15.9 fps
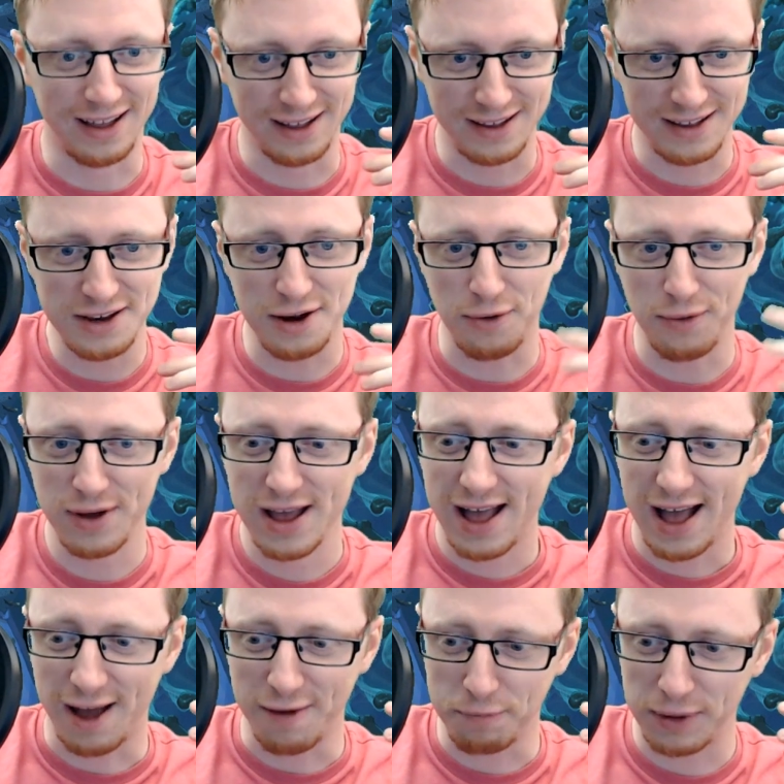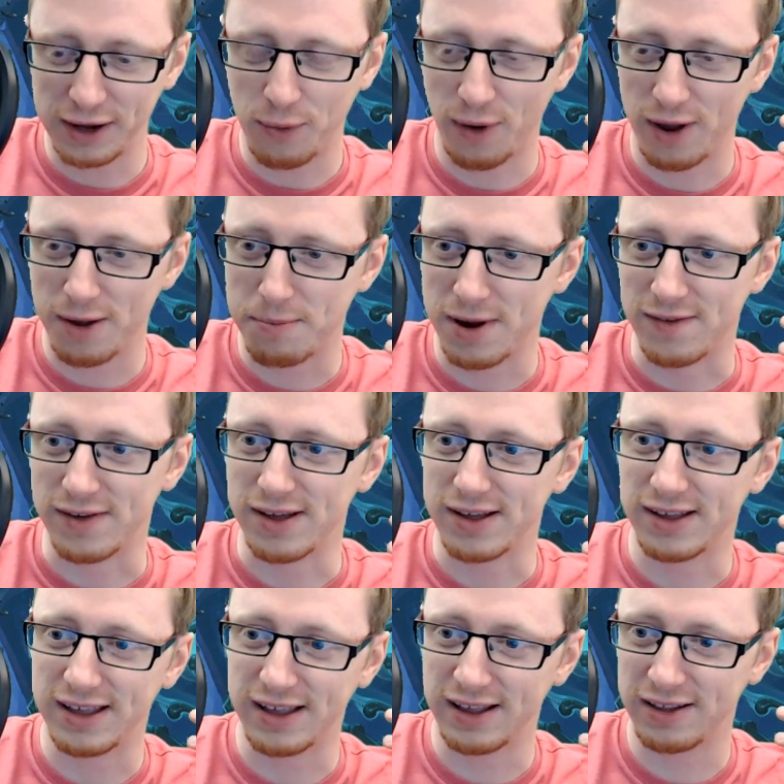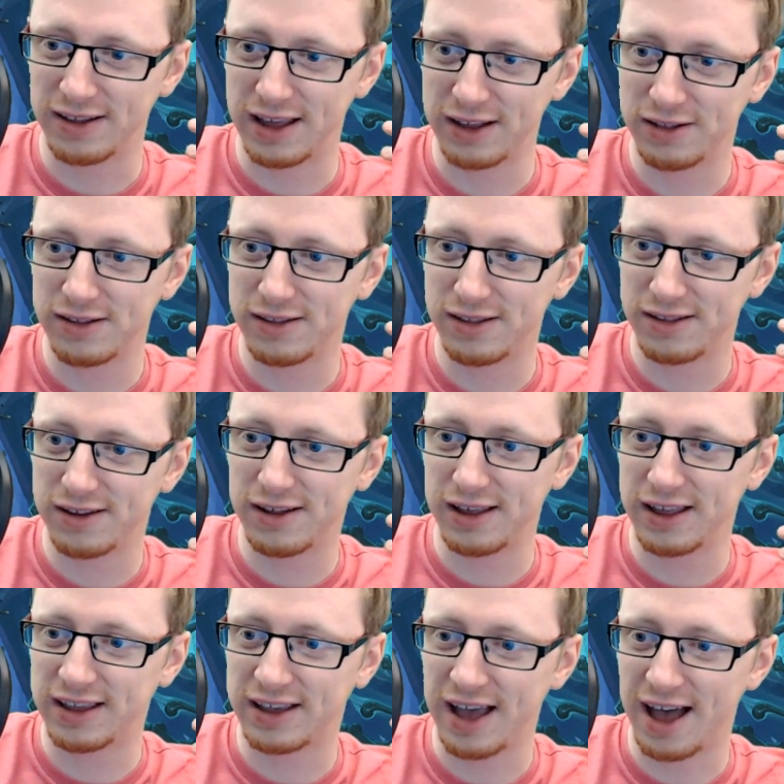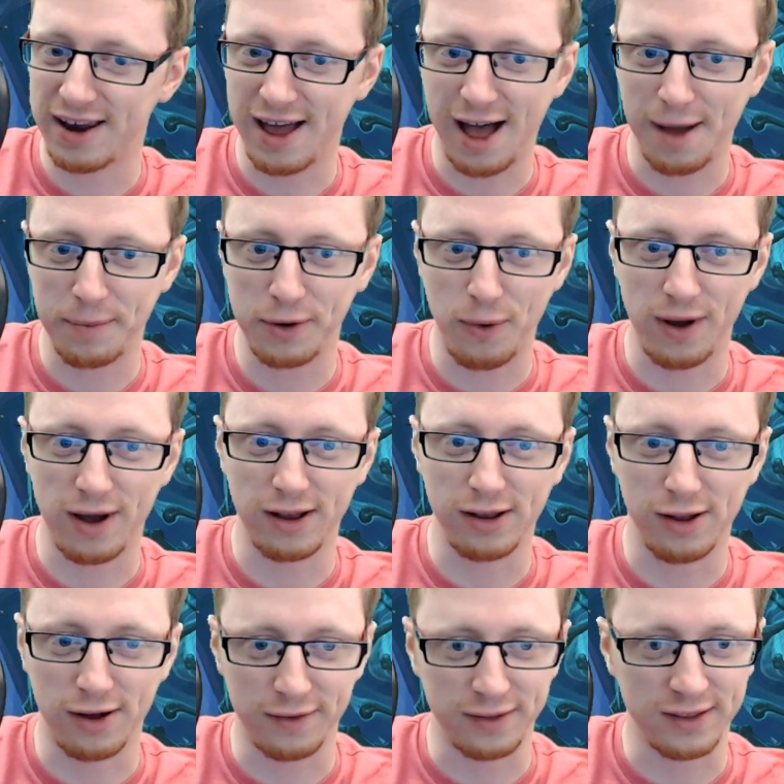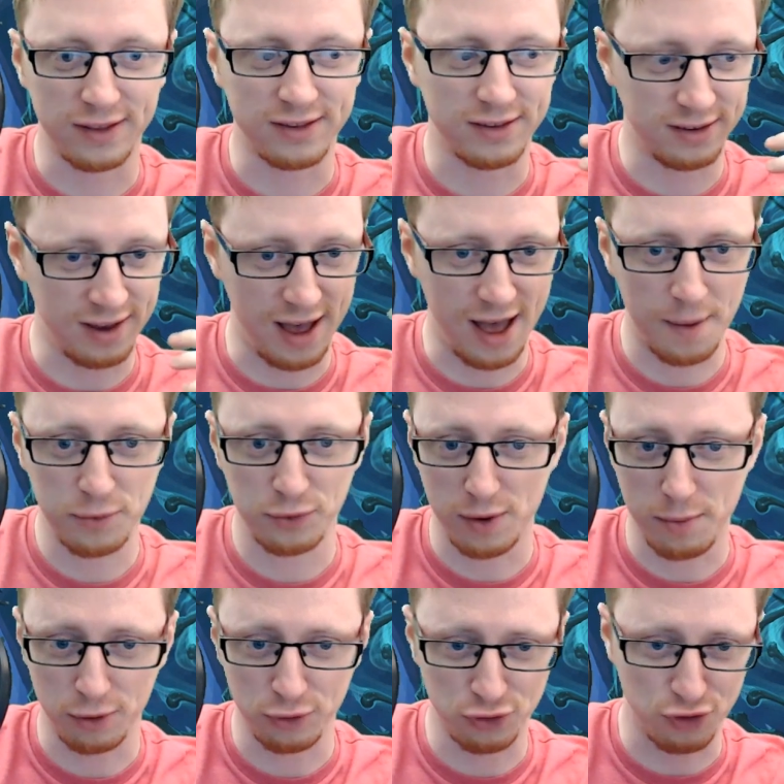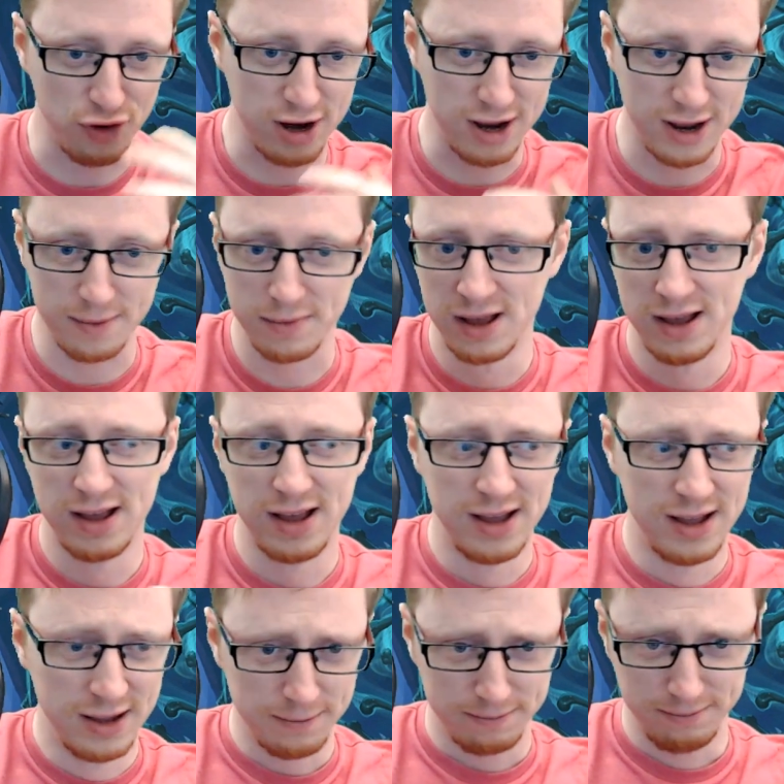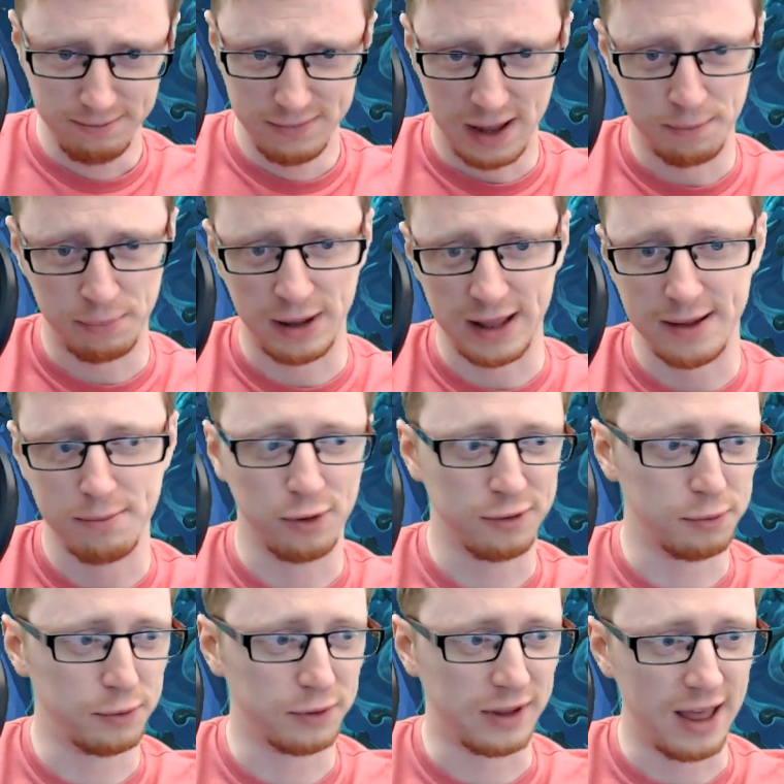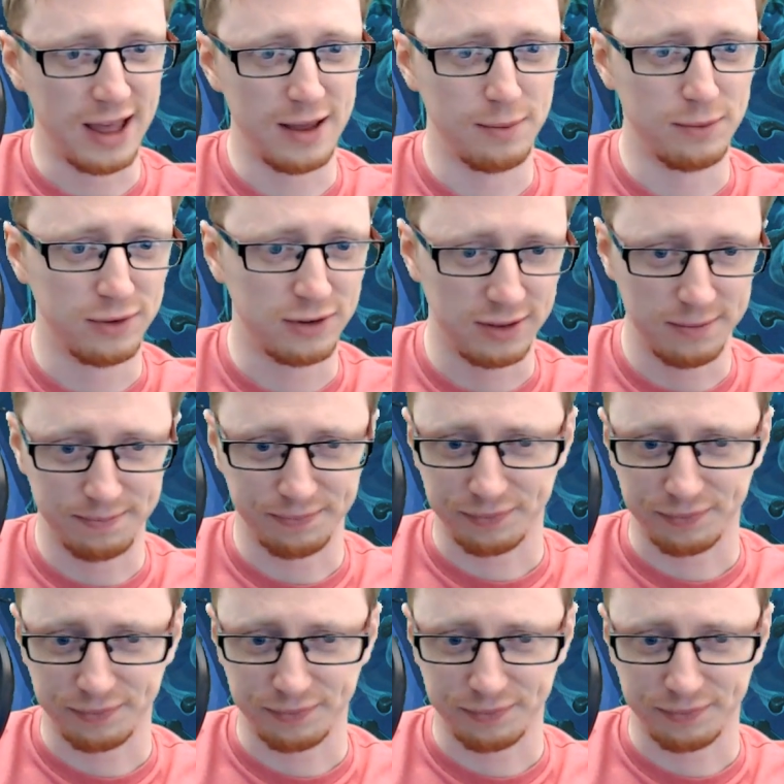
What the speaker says: You know, I've played quite a bit of it. It can happen quite a lot of the times when I'm on stream. I'm playing multiple games.